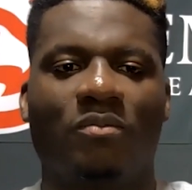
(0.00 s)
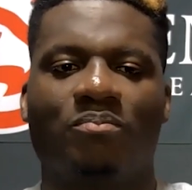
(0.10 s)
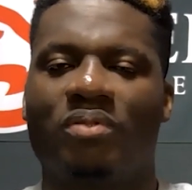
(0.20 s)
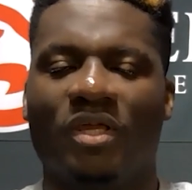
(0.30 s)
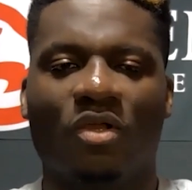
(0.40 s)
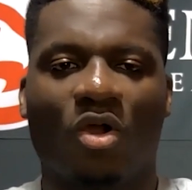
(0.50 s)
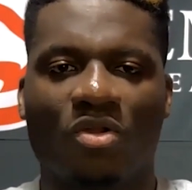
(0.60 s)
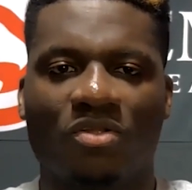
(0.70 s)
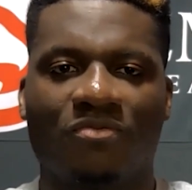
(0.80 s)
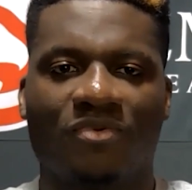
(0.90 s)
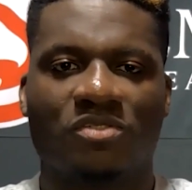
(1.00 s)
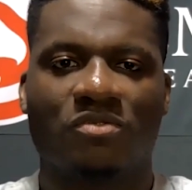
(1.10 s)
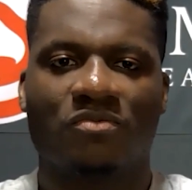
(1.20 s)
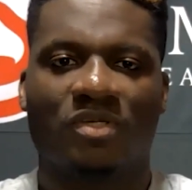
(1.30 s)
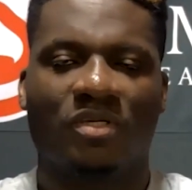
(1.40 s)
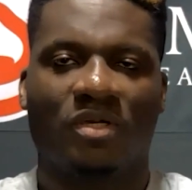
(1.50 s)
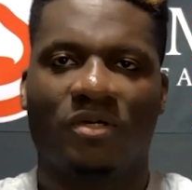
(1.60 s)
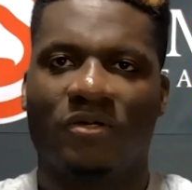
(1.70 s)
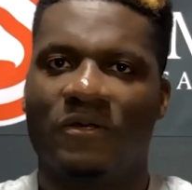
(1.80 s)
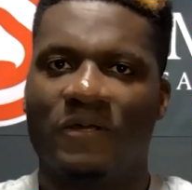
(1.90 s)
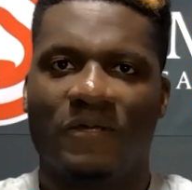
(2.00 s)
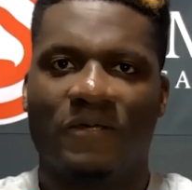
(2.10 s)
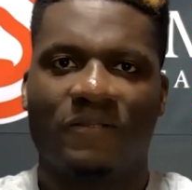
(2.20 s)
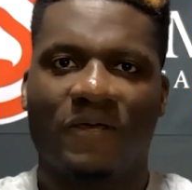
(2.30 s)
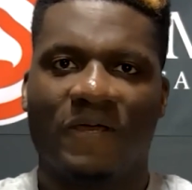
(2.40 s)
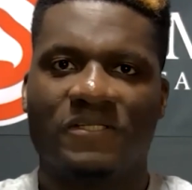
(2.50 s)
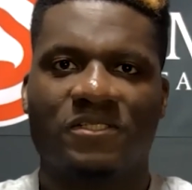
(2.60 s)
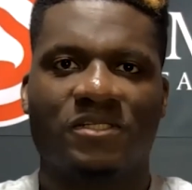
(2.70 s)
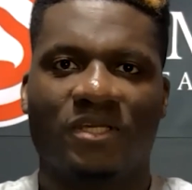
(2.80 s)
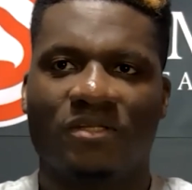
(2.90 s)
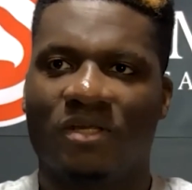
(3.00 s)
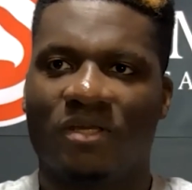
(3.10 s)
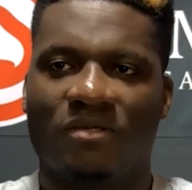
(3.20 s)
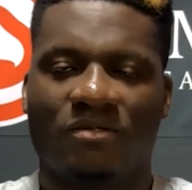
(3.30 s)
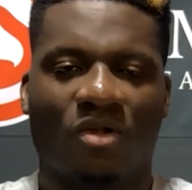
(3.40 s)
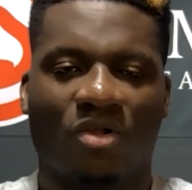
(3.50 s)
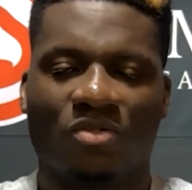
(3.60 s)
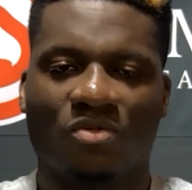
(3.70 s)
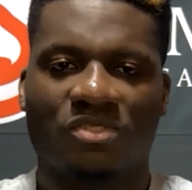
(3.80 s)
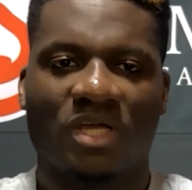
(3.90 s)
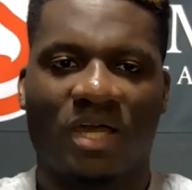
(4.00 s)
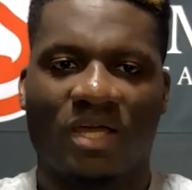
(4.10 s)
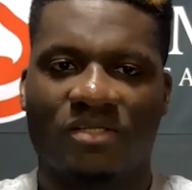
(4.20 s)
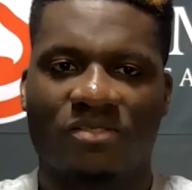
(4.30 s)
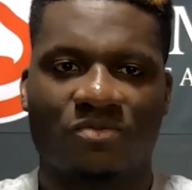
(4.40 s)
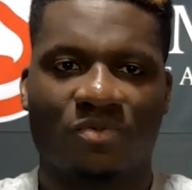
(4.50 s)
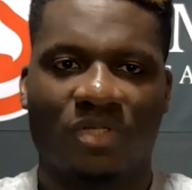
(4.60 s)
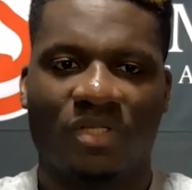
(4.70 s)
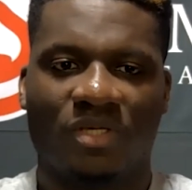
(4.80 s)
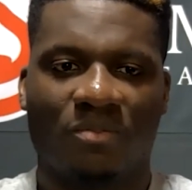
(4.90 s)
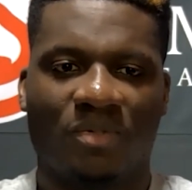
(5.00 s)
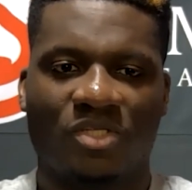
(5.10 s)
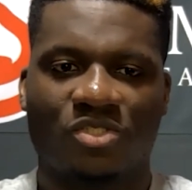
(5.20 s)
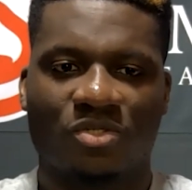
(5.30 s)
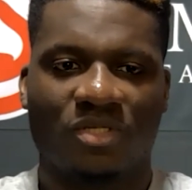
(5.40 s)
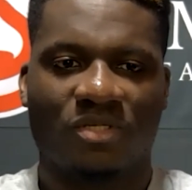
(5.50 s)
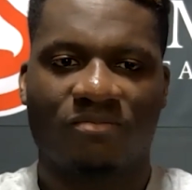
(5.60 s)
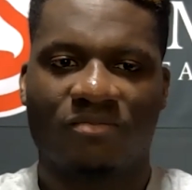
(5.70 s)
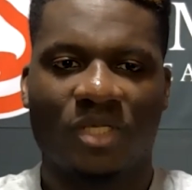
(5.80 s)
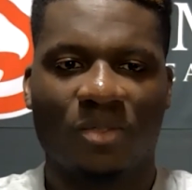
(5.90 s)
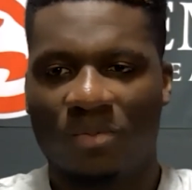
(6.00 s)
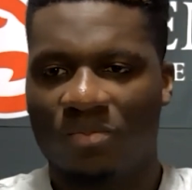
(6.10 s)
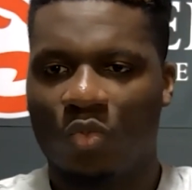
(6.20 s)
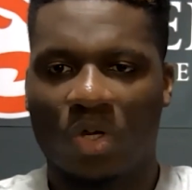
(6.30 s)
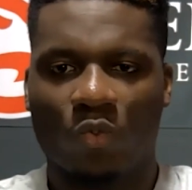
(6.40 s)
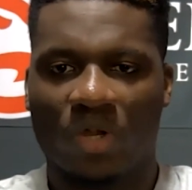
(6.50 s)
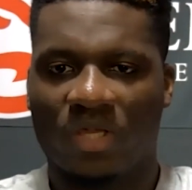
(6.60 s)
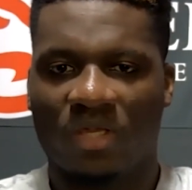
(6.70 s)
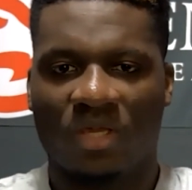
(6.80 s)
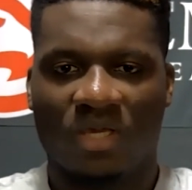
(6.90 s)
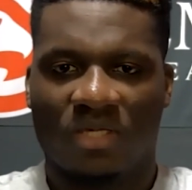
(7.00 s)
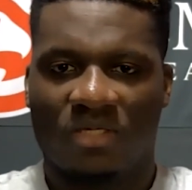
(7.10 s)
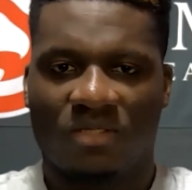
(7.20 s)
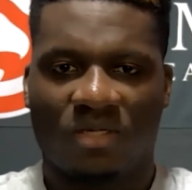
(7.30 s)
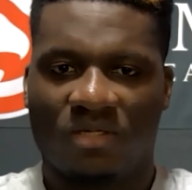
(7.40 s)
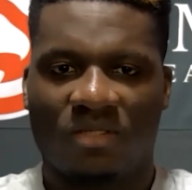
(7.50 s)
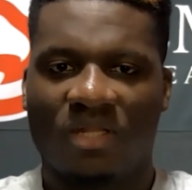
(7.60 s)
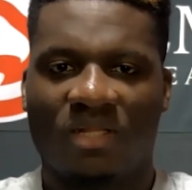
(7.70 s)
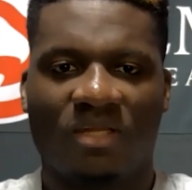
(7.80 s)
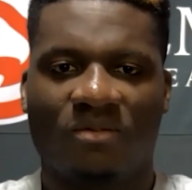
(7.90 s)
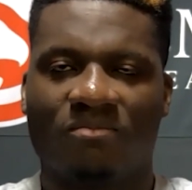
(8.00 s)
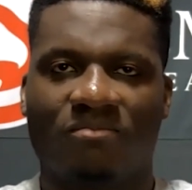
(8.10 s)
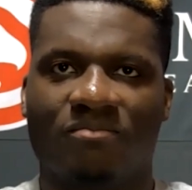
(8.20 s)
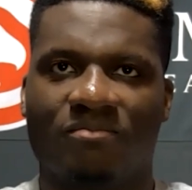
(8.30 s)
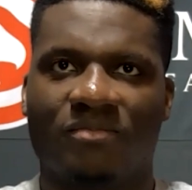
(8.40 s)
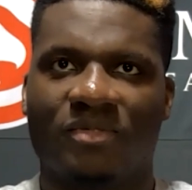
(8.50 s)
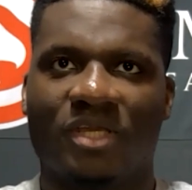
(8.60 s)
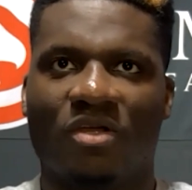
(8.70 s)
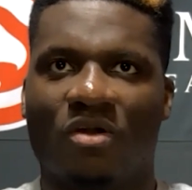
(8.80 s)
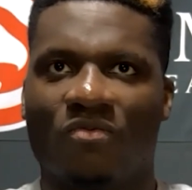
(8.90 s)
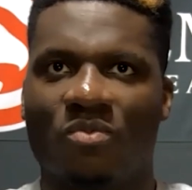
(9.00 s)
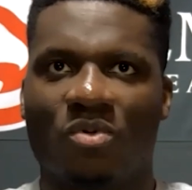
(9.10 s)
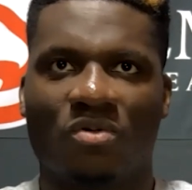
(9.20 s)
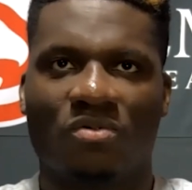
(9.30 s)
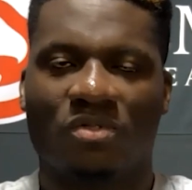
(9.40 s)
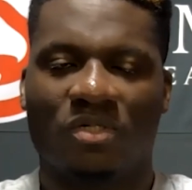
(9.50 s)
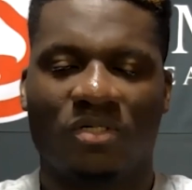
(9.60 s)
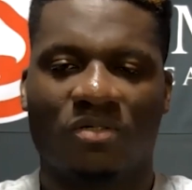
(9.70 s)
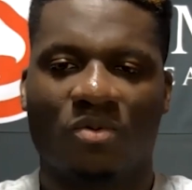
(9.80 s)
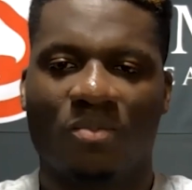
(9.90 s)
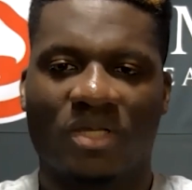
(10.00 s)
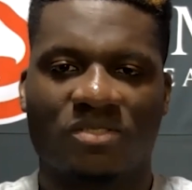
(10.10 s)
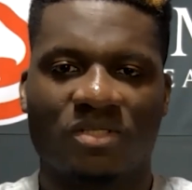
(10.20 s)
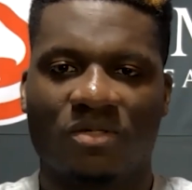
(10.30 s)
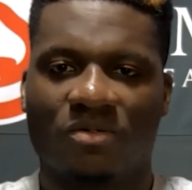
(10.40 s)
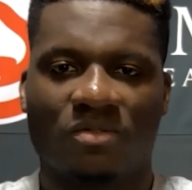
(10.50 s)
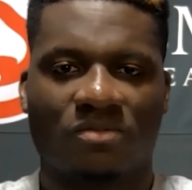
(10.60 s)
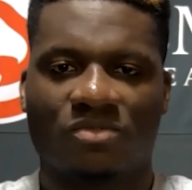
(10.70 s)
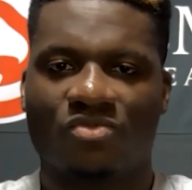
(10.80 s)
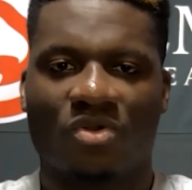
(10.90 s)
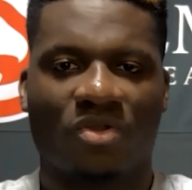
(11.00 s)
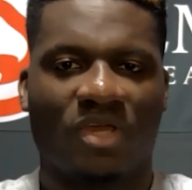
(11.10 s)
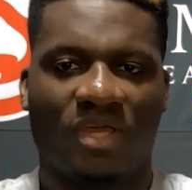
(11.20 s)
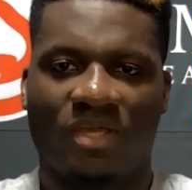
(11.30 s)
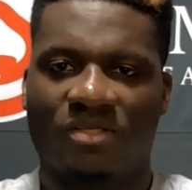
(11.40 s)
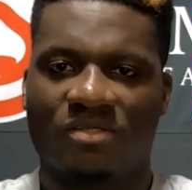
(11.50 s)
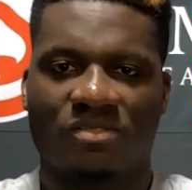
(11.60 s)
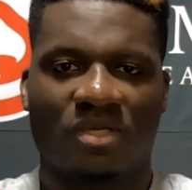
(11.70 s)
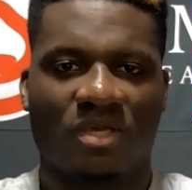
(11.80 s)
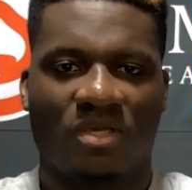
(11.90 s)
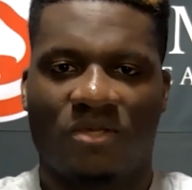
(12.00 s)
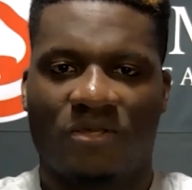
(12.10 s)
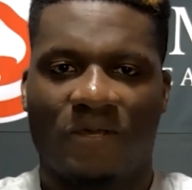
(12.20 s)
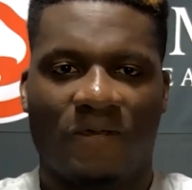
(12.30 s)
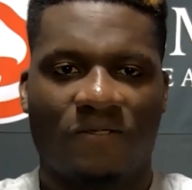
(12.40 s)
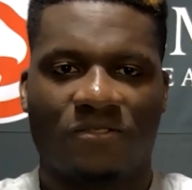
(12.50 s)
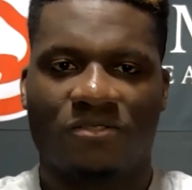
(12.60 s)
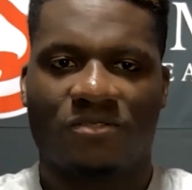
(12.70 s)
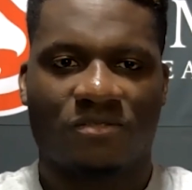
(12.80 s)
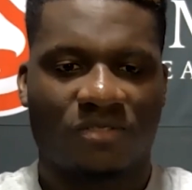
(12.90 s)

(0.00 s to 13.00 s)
Playing harder defensively, not hesitating, like guarding those guys, really make sure that keep him one way, not let him get comfortable, go back to their stronger hands, just